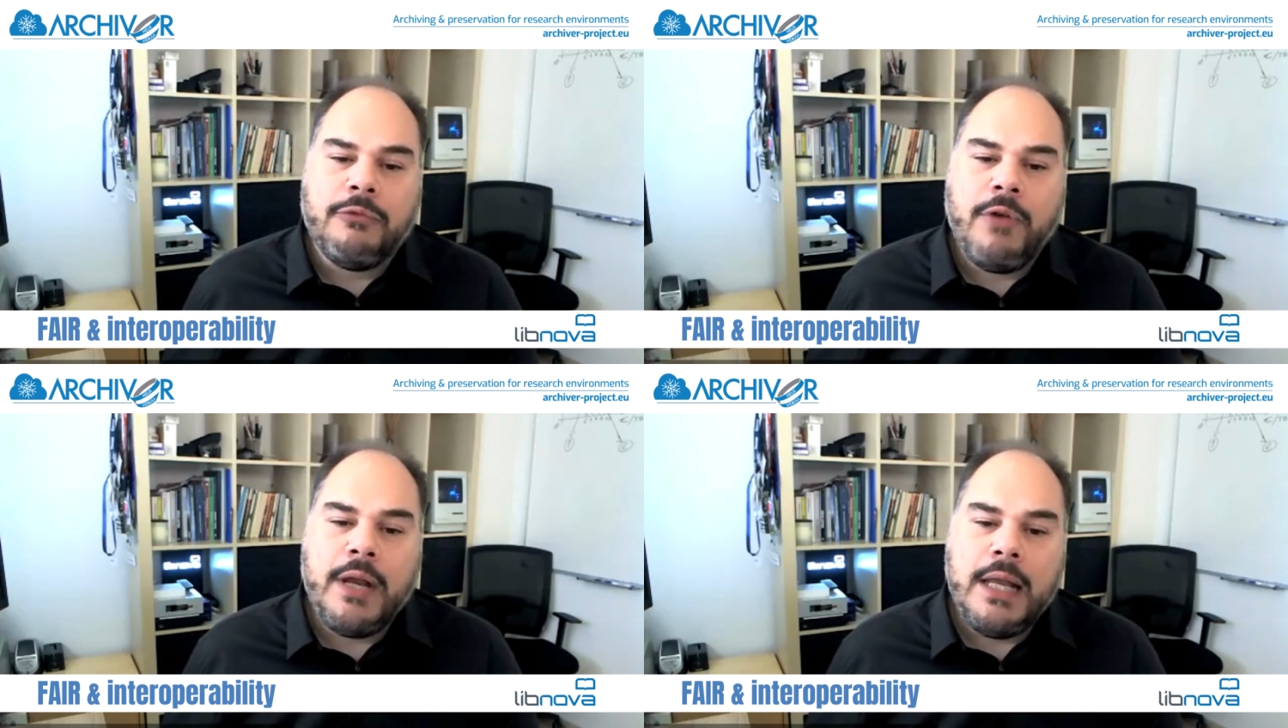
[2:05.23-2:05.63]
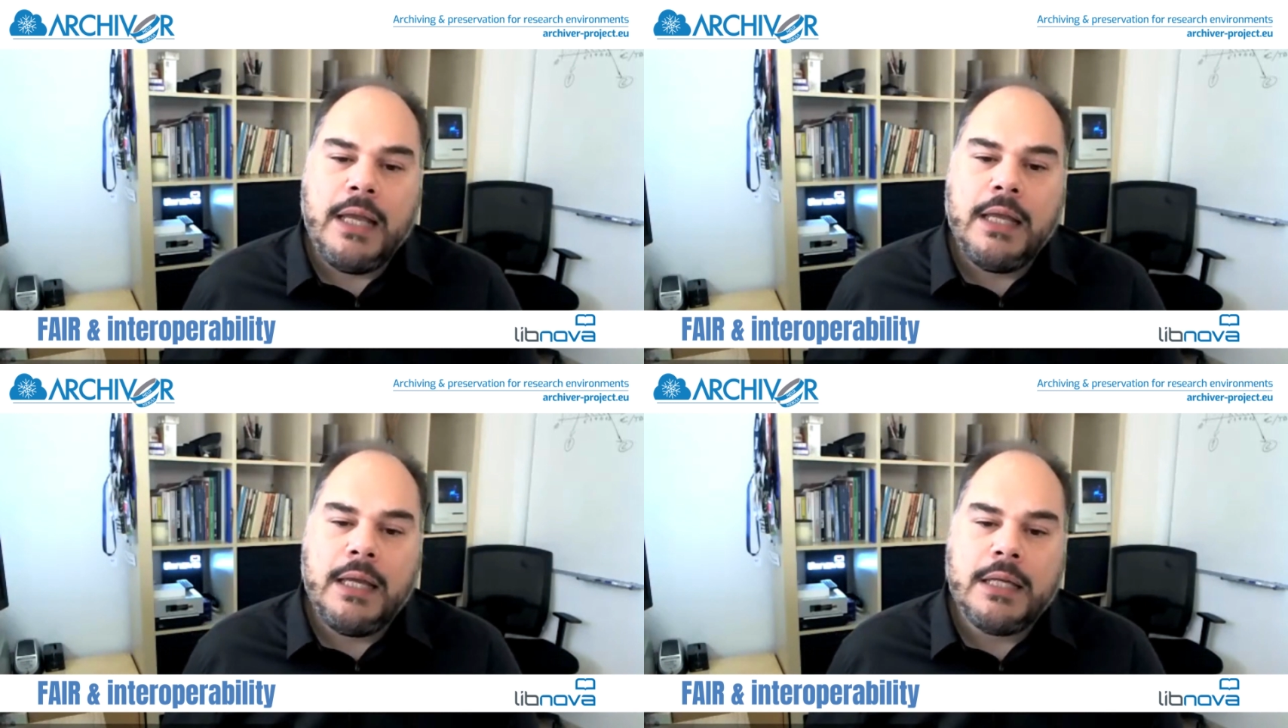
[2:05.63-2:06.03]

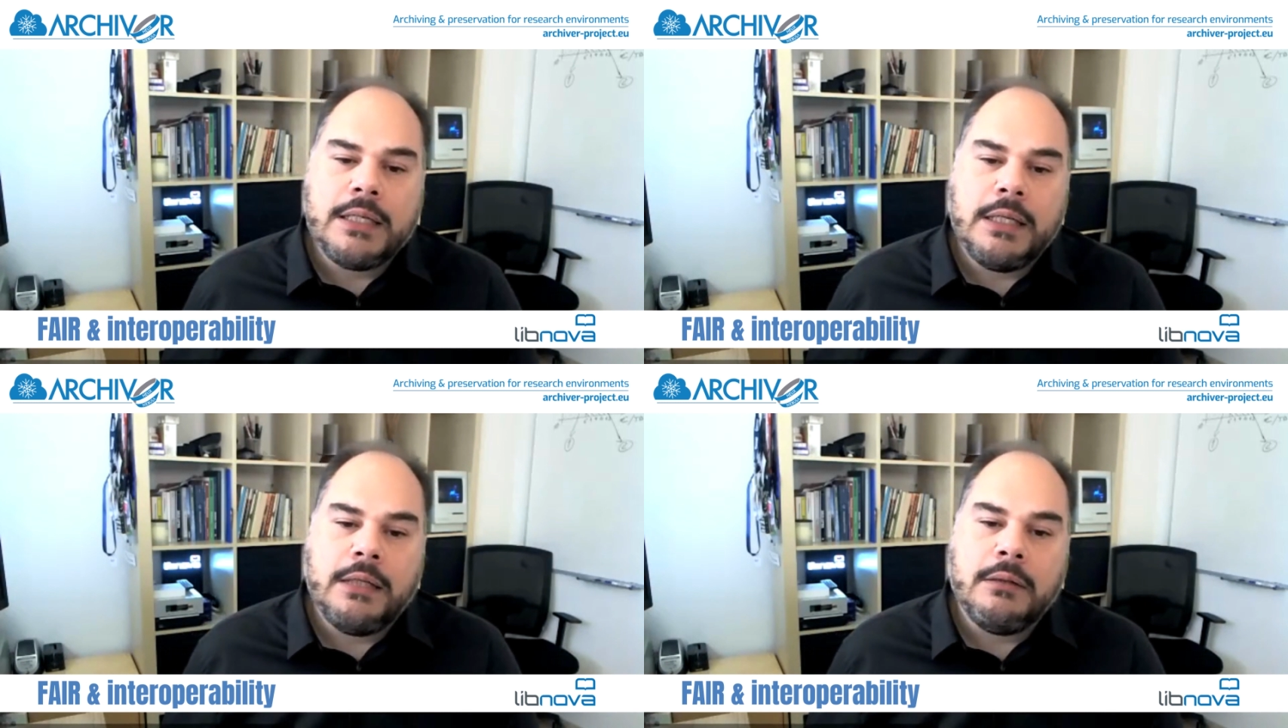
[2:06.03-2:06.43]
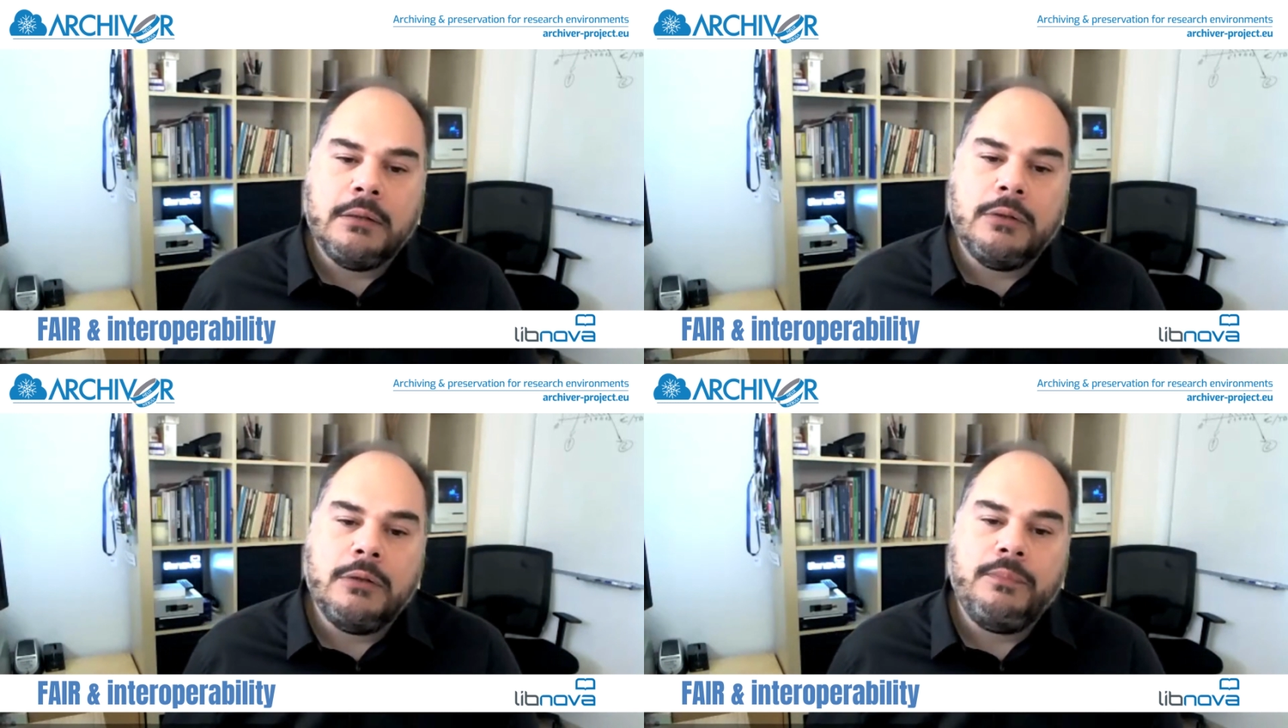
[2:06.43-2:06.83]
really easy
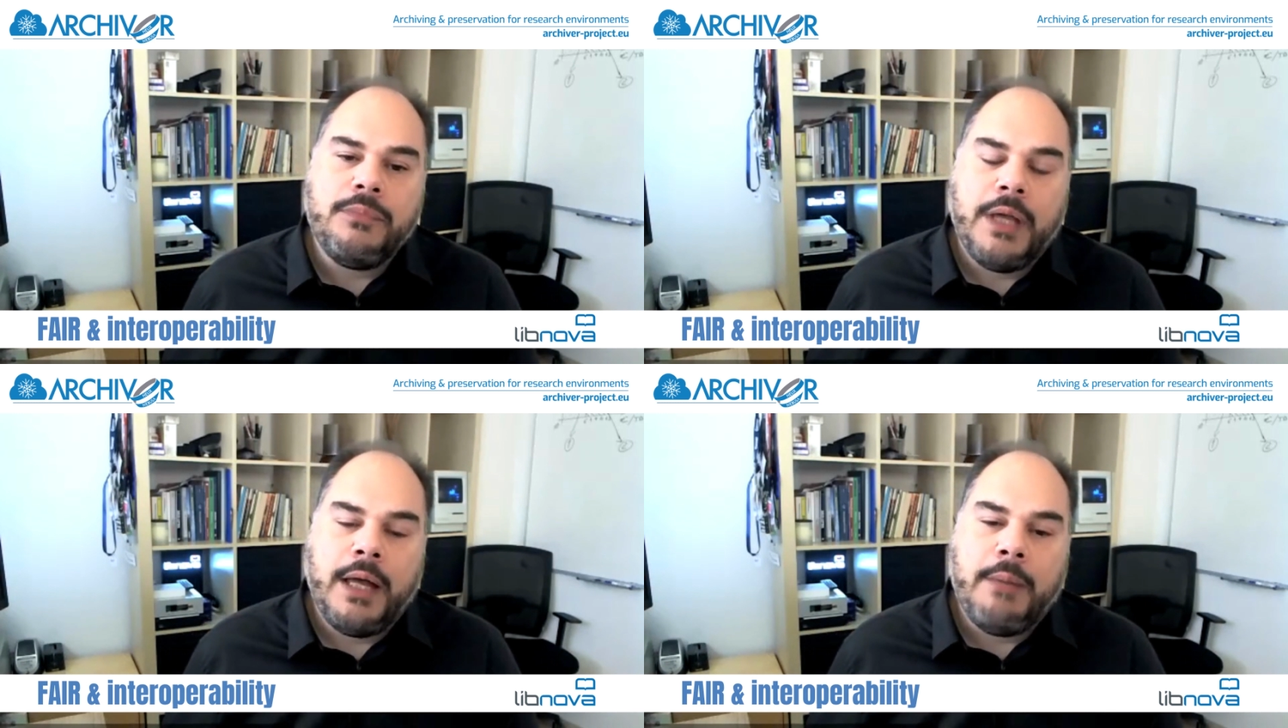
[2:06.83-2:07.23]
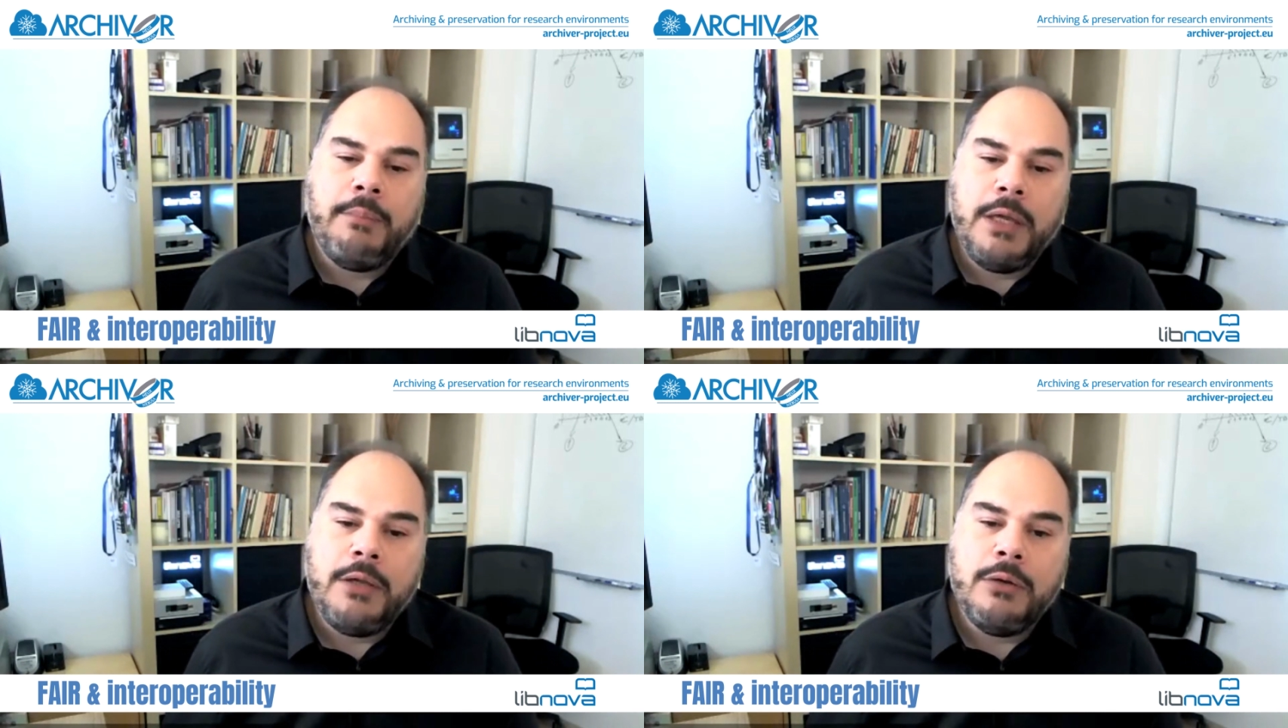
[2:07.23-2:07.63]
to uh,
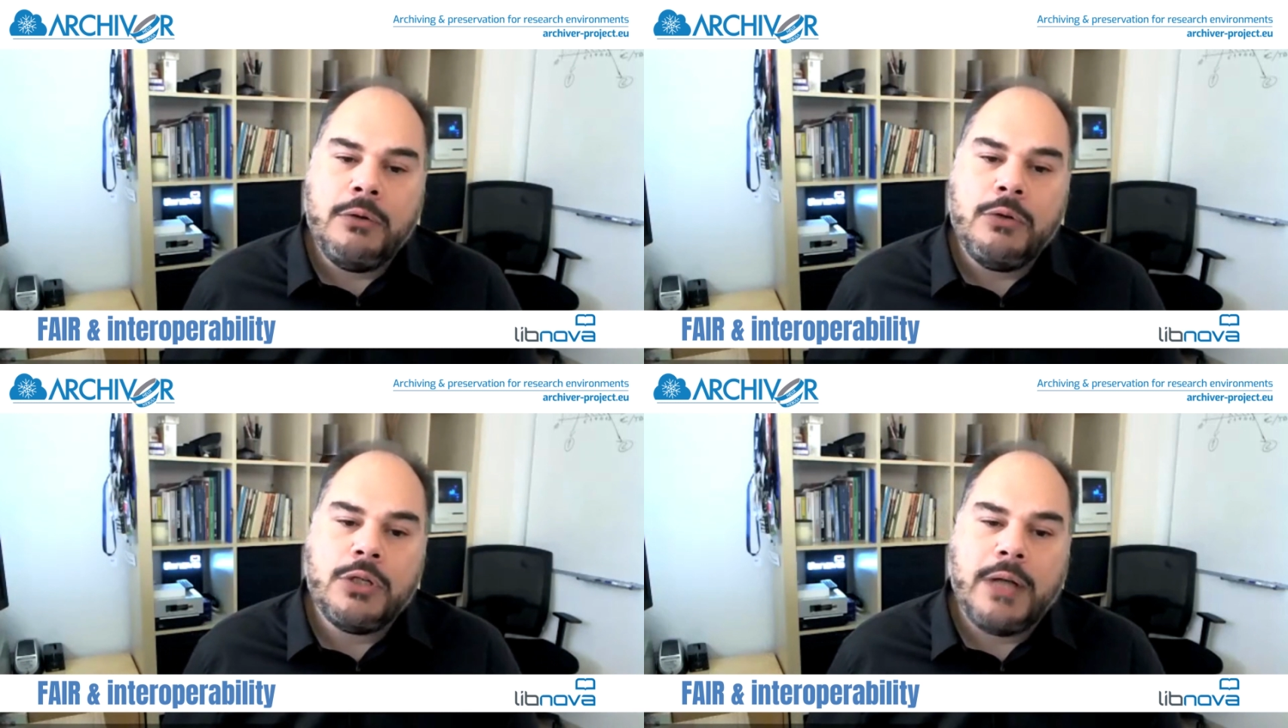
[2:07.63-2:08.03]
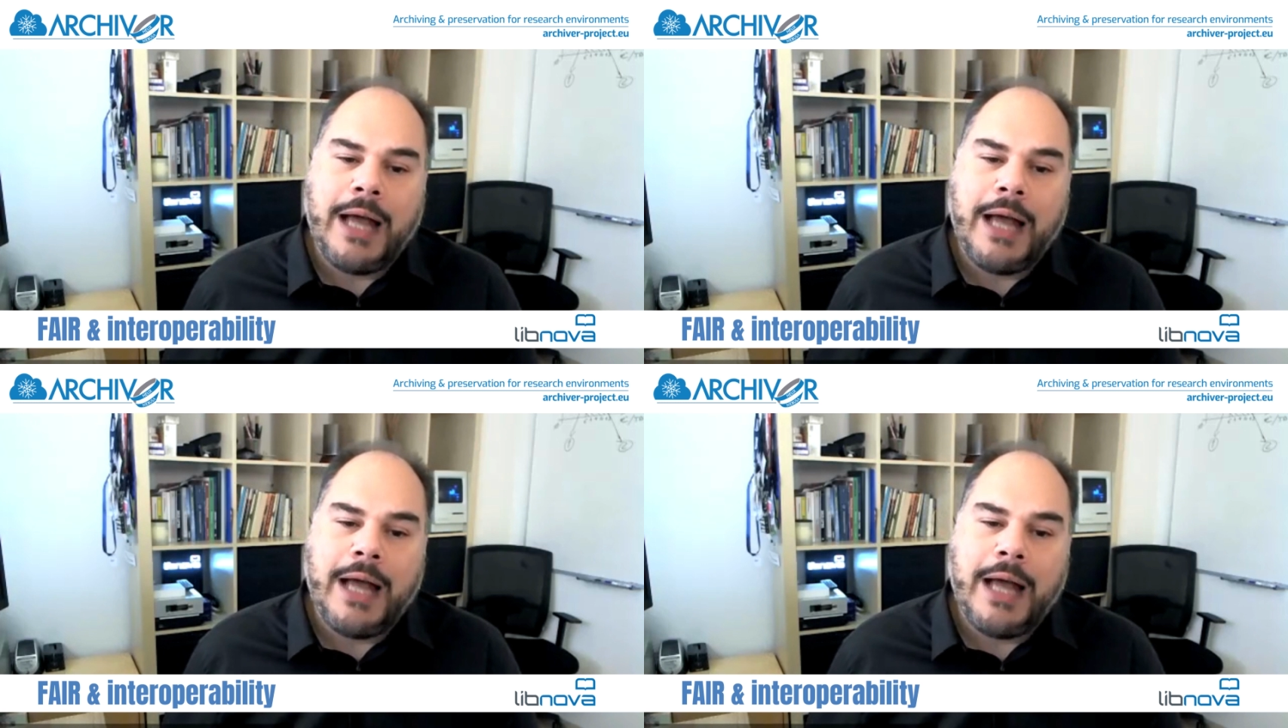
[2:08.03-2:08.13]
be used,